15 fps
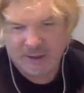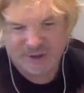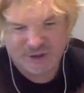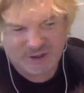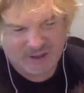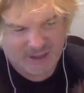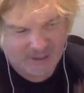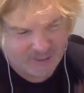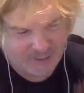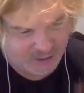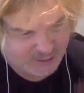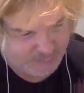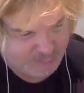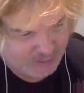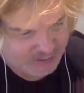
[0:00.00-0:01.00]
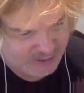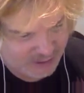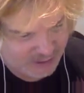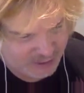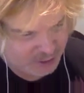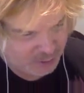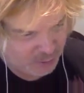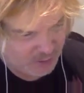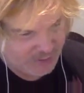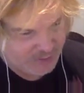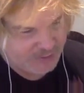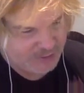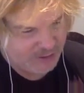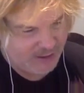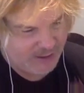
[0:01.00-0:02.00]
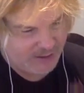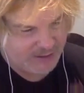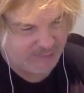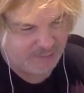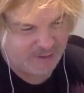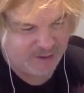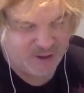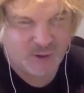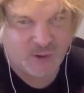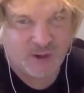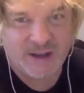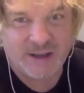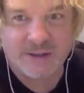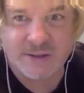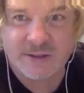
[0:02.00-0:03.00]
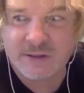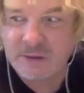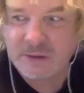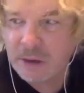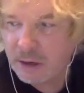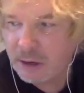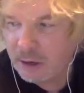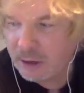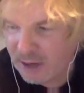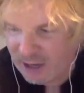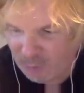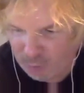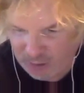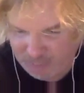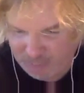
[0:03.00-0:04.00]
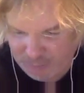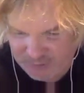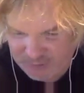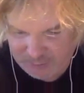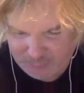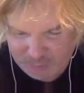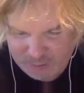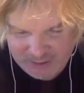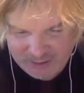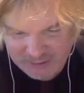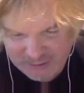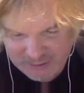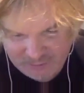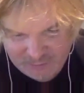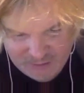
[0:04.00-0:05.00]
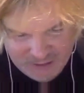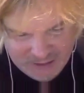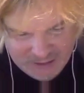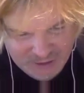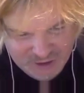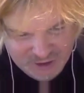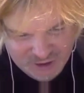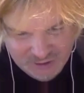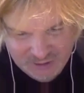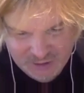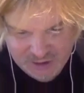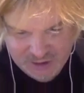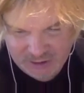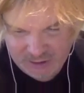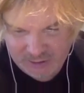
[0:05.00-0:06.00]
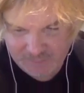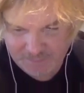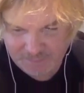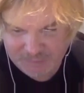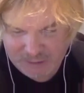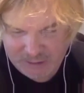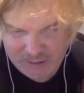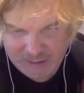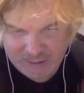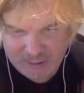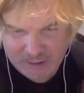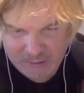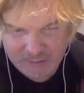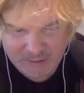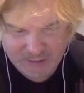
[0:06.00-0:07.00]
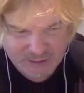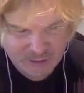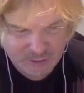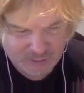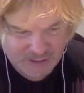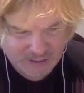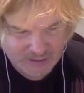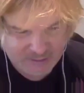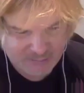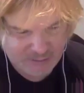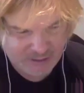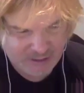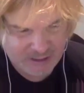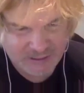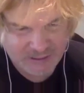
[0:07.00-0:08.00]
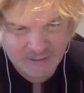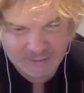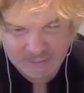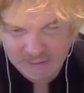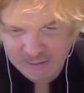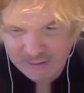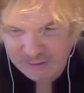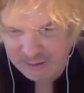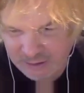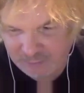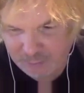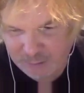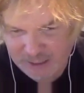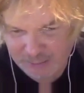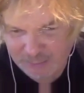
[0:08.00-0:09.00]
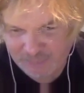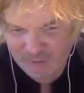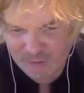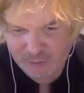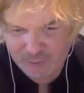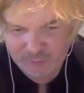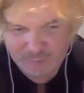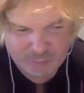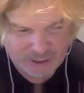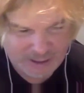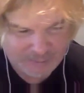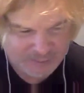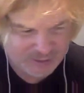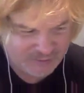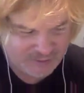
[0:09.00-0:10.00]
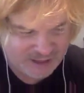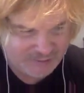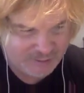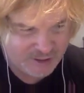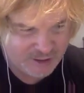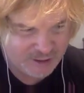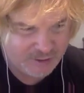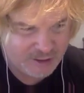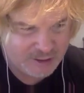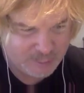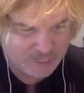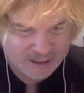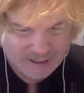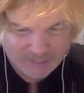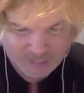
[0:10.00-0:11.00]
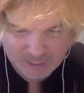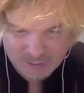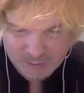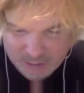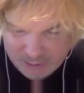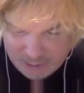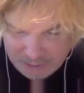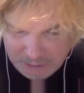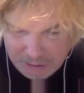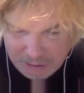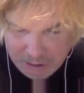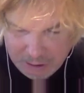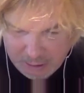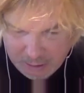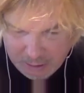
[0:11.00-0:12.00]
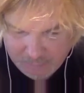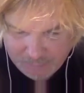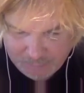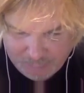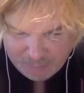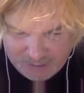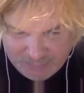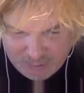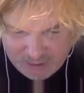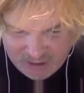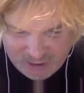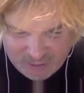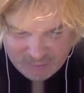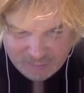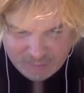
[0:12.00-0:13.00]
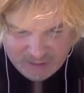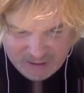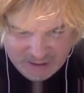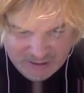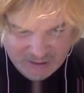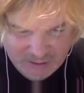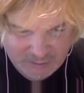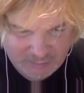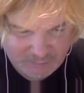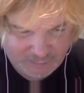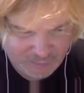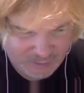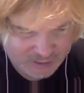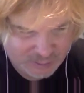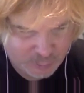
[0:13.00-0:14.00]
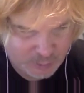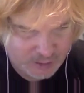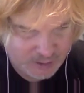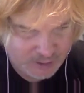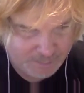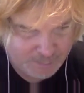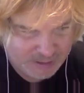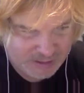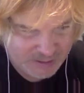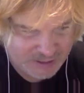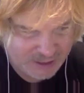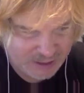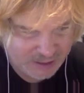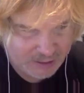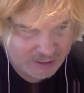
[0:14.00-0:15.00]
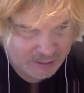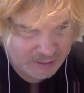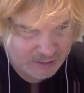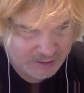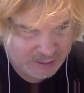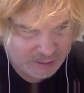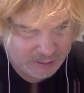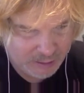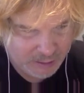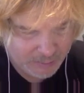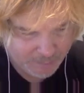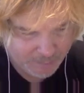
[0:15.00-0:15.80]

she can't just beat Sasha once, she has to beat her twice. I wouldn't be surprised if they had a trilogy and these two ladies meet again at another pay-per-view, perhaps Survivor Series, perhaps earlier. But I'm going to go with Bianca for this one because I think the